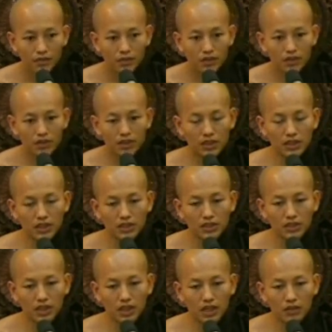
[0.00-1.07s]
because
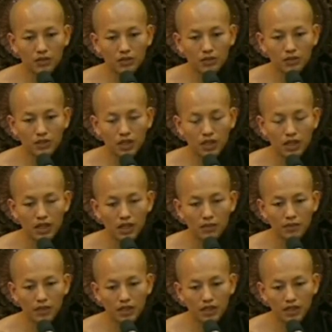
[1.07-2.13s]
these unwholesome are
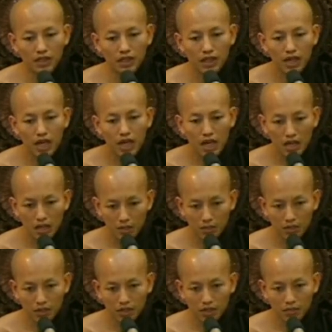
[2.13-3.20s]
very
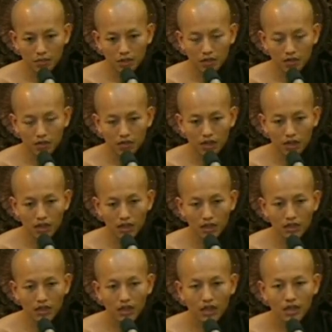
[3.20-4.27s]
heavy karma.
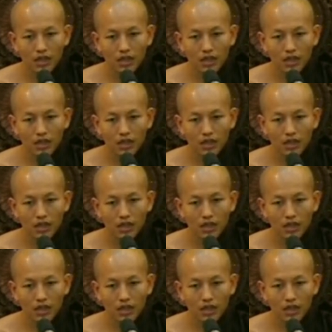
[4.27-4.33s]
Why?